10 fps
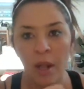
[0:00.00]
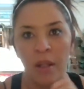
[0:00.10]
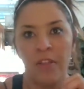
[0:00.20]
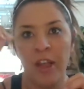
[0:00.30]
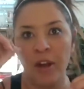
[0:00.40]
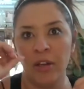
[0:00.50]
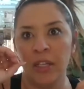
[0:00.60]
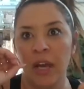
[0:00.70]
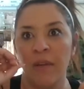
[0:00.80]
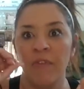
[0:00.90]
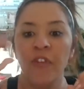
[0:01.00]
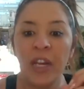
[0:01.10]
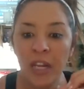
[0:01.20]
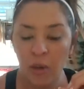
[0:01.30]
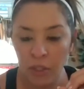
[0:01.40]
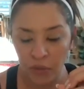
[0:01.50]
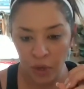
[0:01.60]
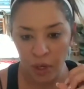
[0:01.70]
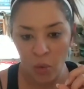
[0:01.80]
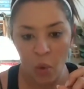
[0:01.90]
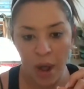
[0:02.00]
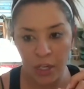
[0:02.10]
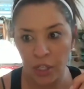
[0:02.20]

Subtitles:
There's videos for you to watch.